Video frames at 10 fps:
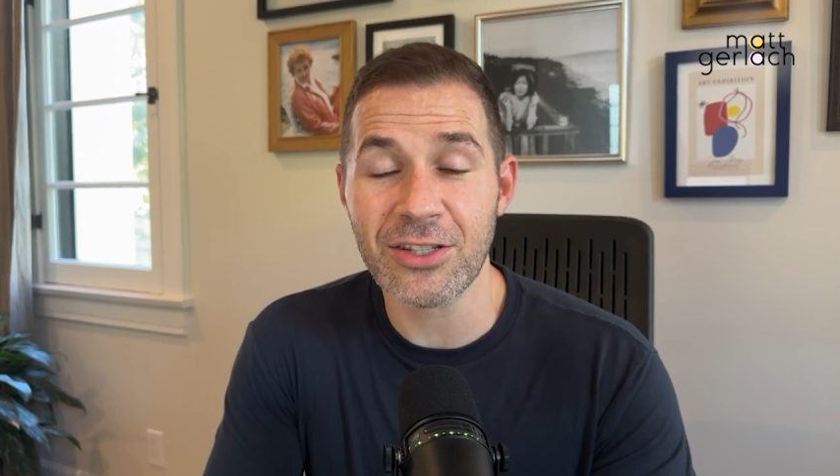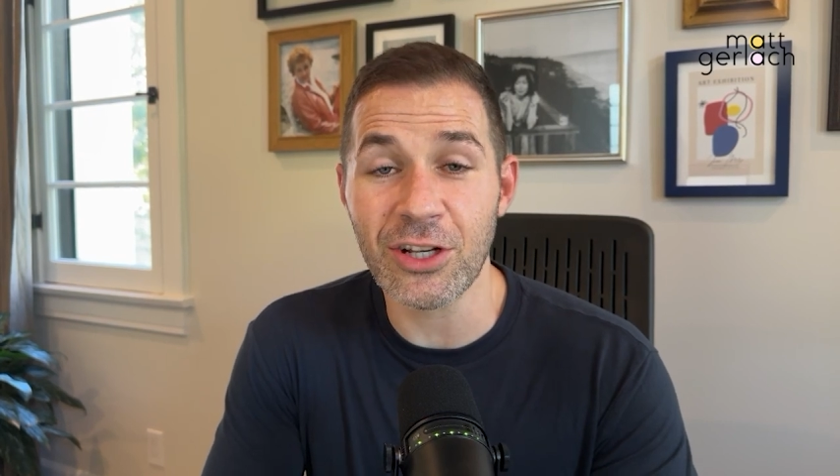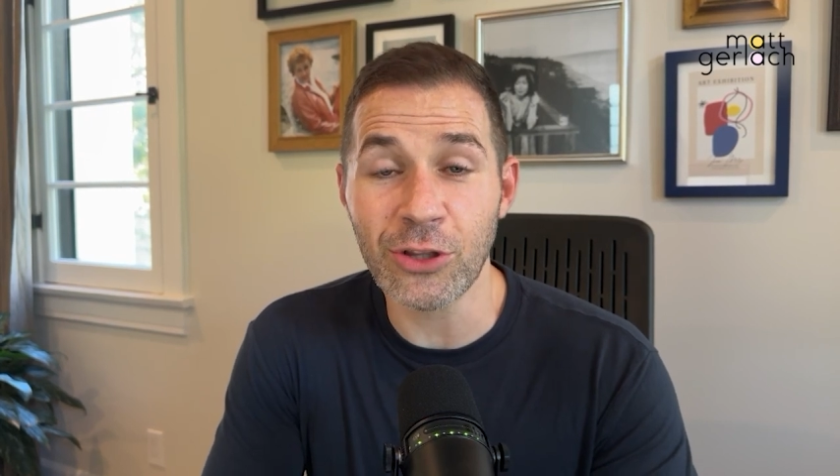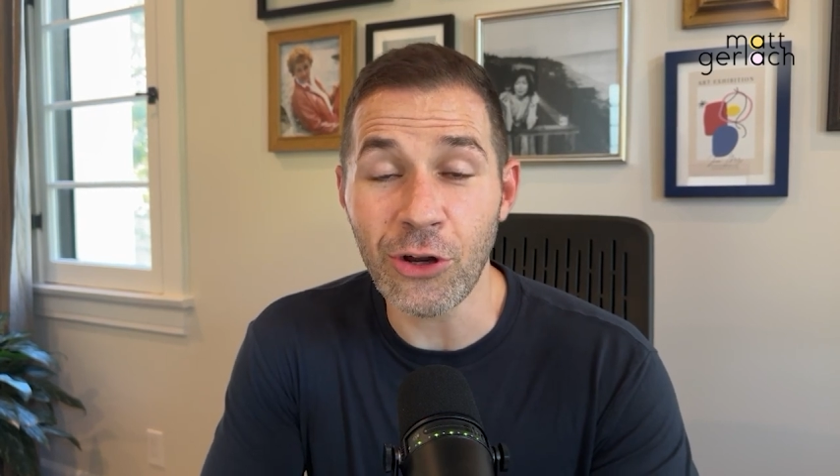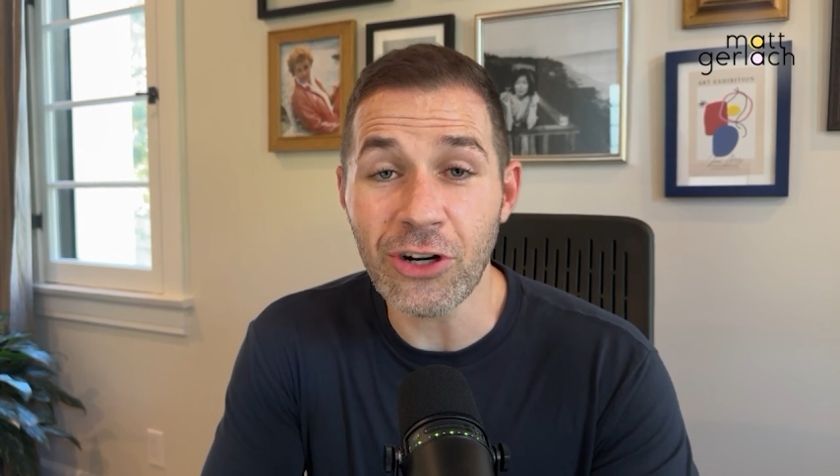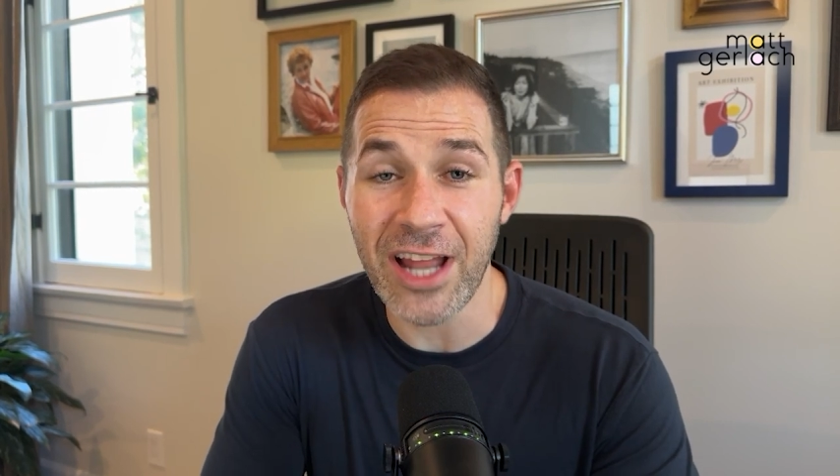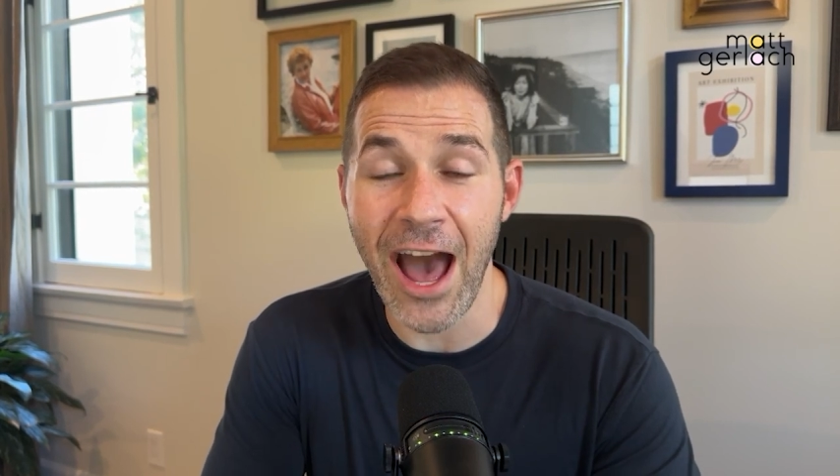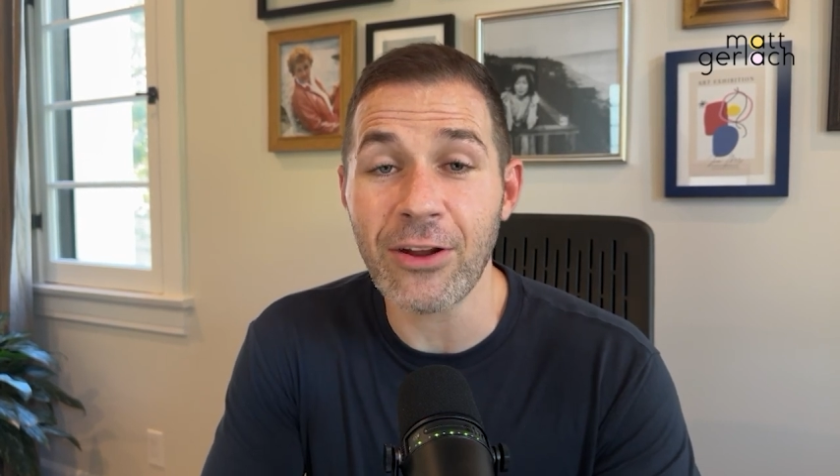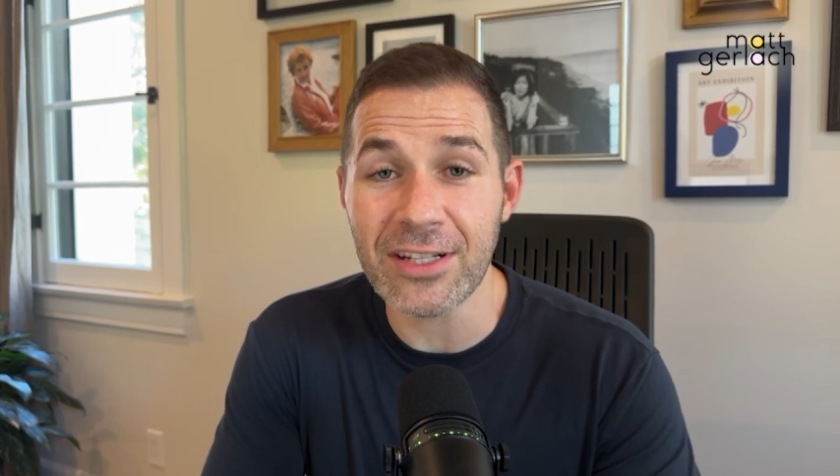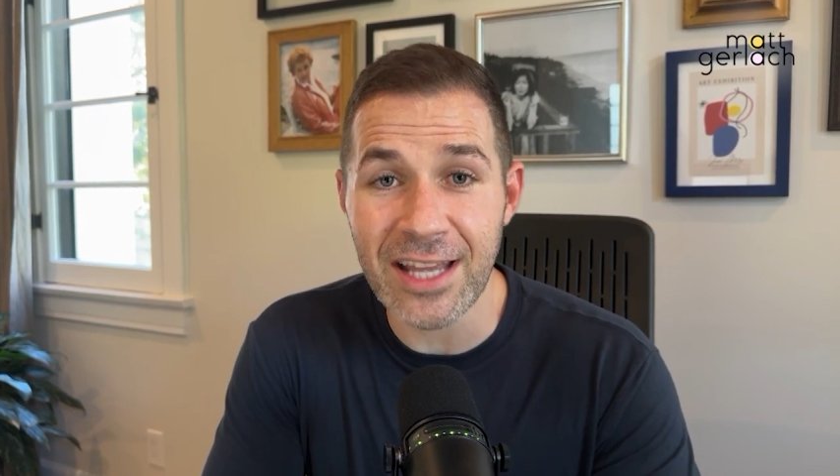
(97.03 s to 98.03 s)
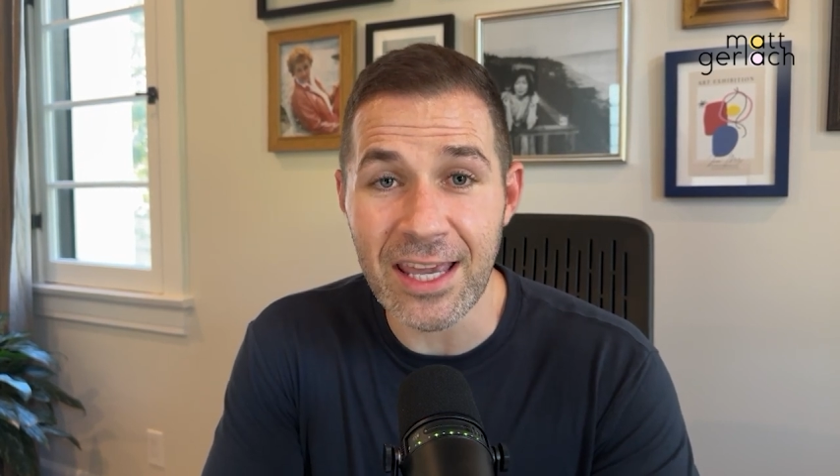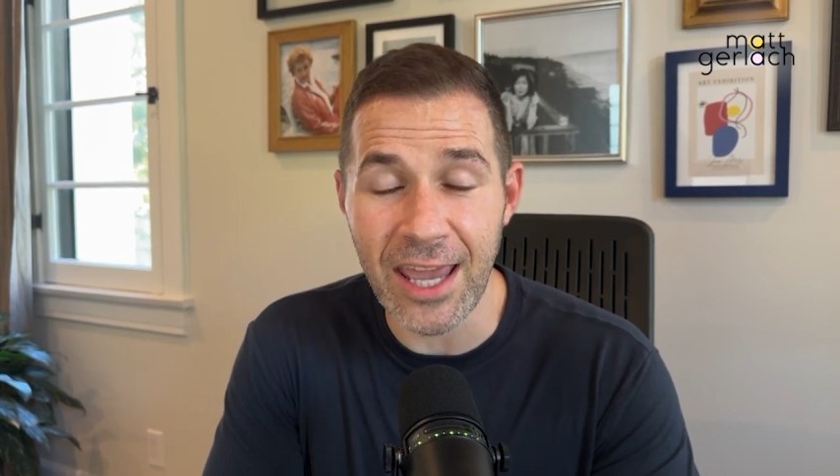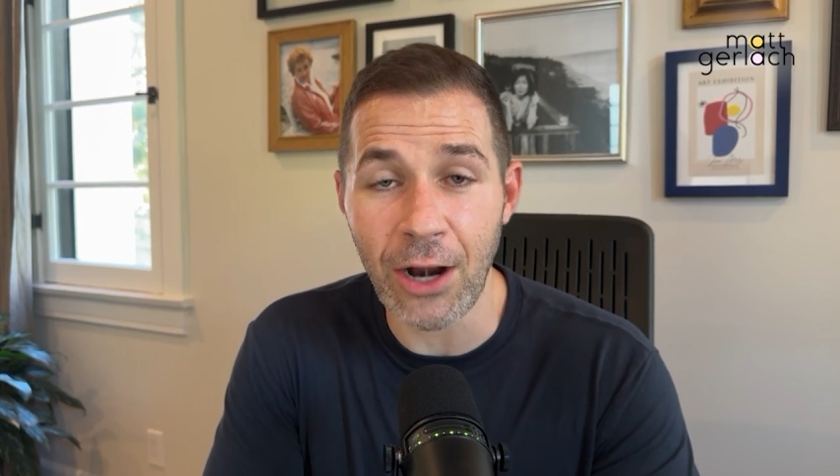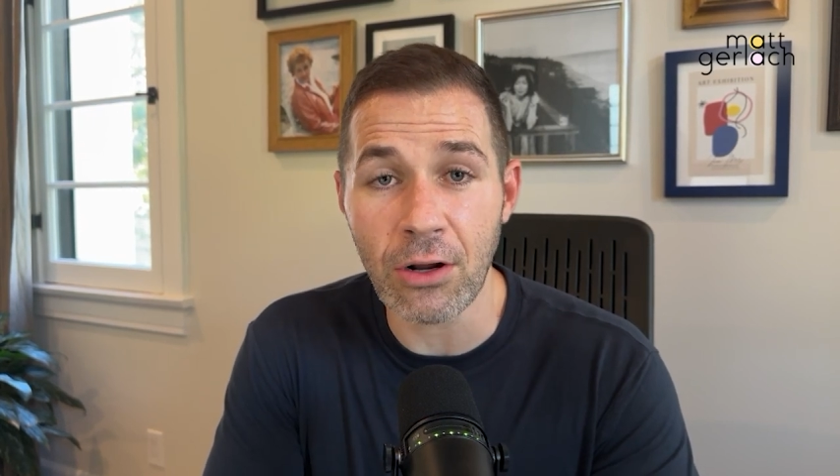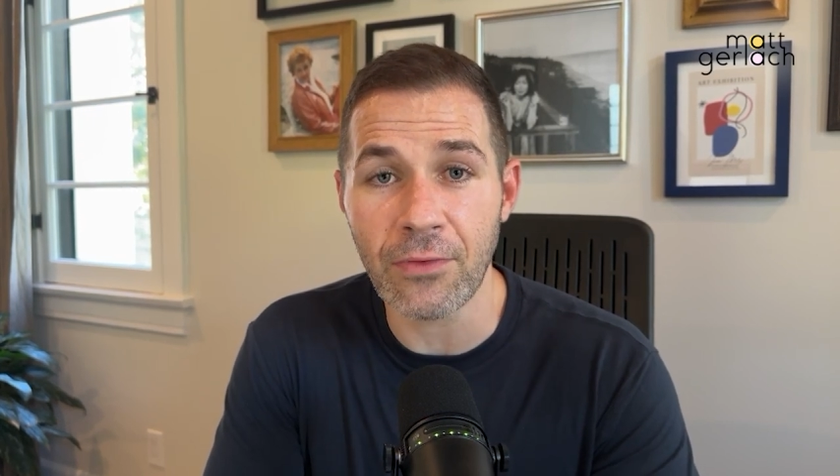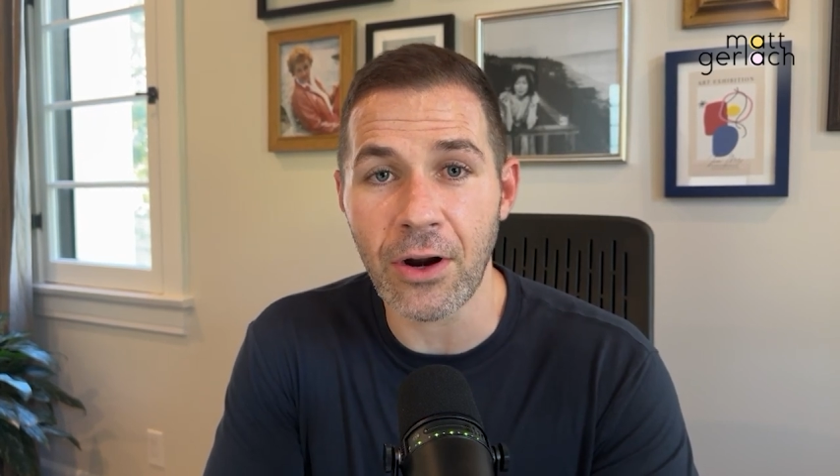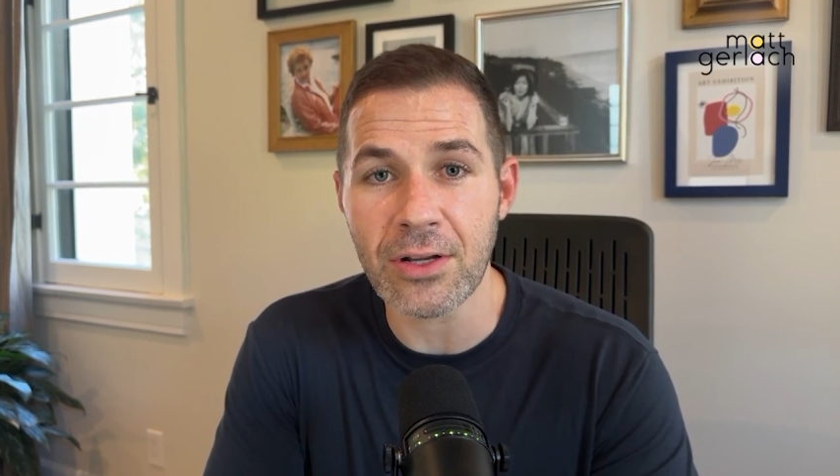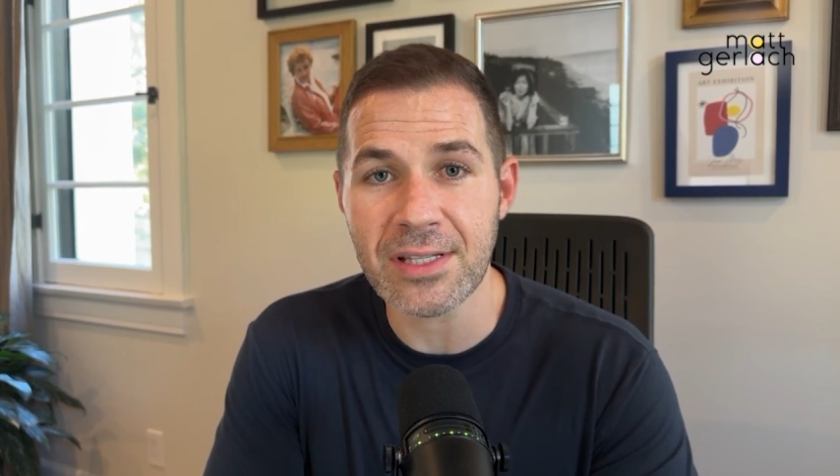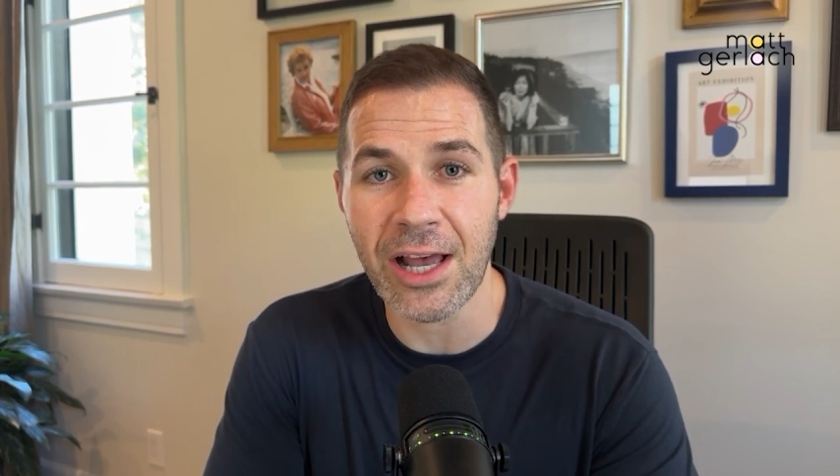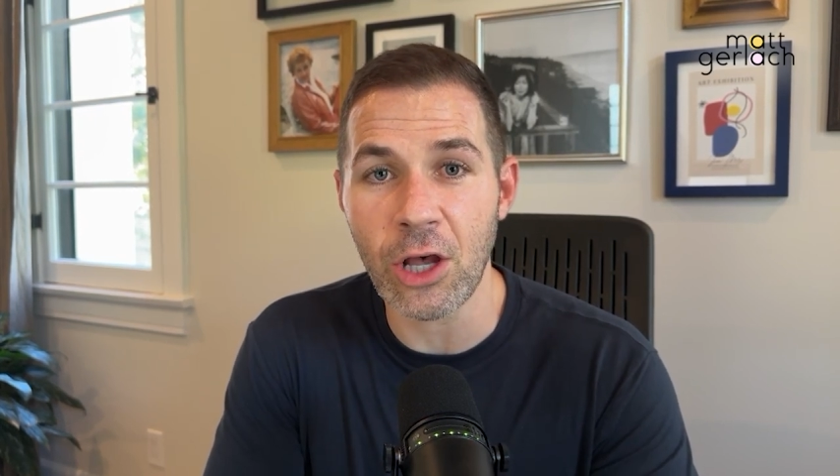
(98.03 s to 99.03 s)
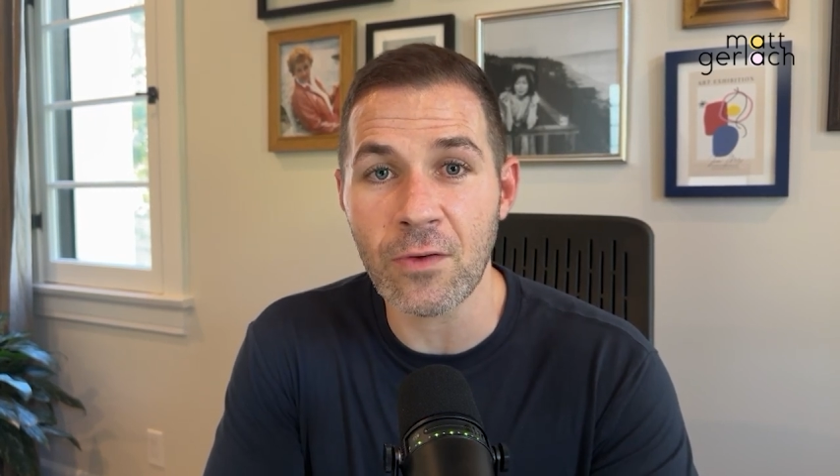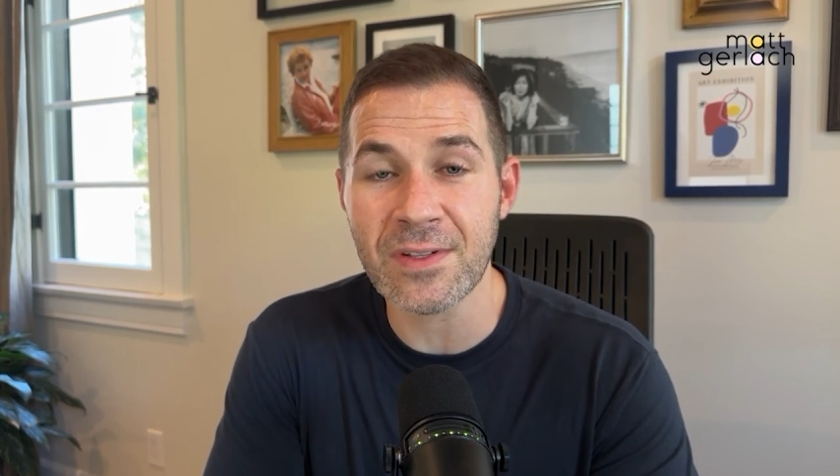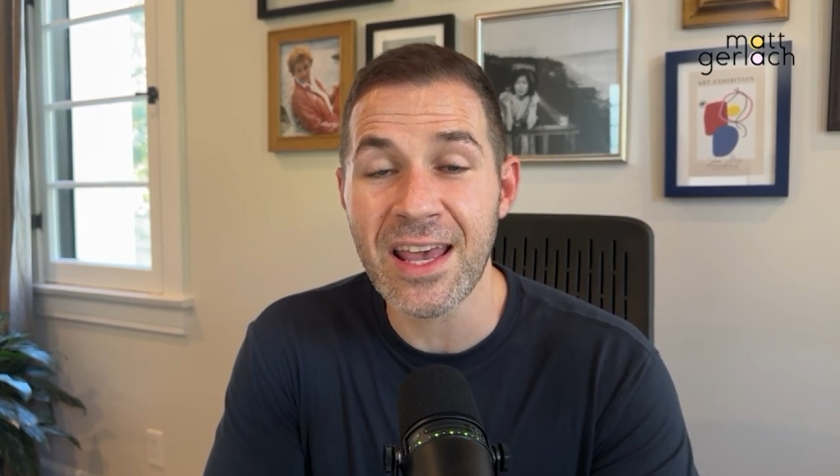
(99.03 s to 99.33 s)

to learn how to take care of ourselves.